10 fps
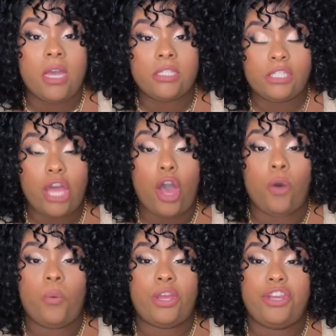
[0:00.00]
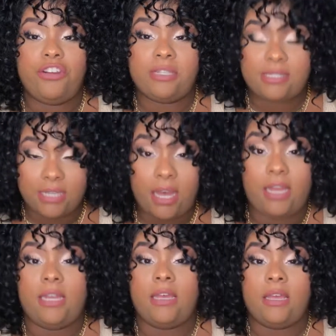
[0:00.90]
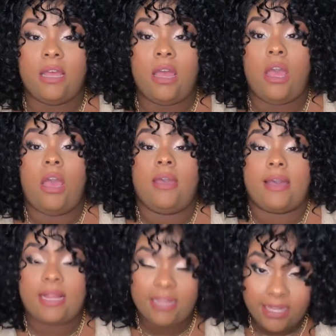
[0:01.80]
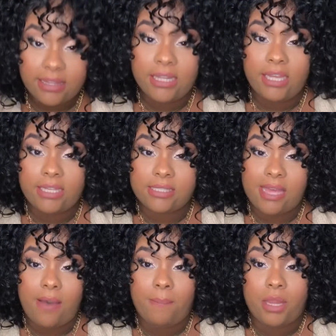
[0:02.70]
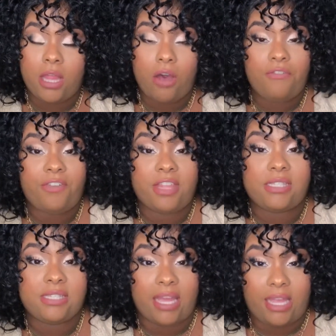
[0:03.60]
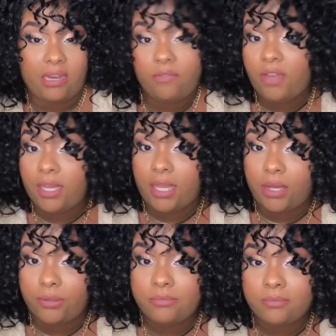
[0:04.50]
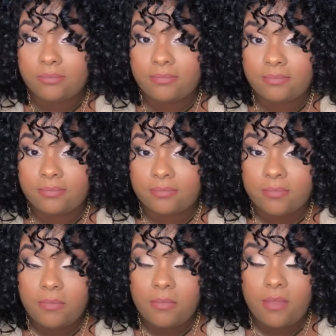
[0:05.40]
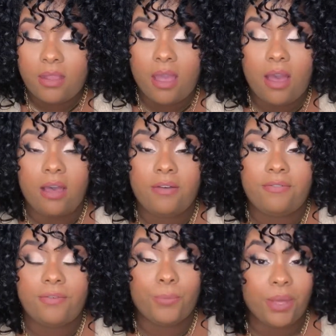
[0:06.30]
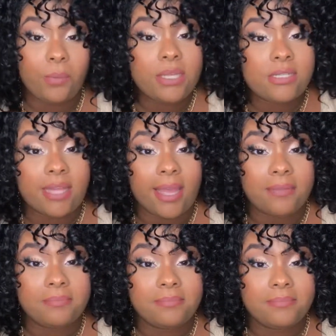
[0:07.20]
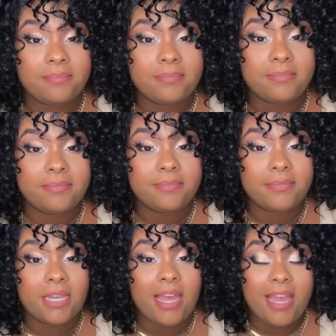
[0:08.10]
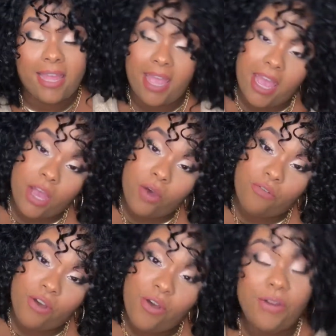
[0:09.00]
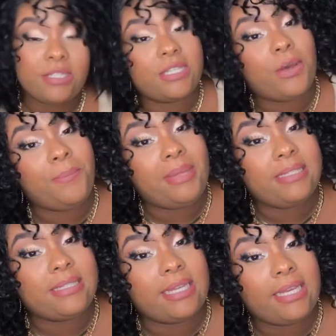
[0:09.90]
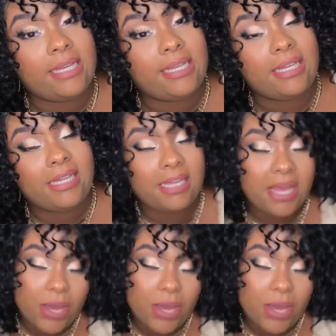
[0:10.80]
So when you're done, click the link down below for the second video of Wig Wednesday. Can't go wrong. Don't miss it.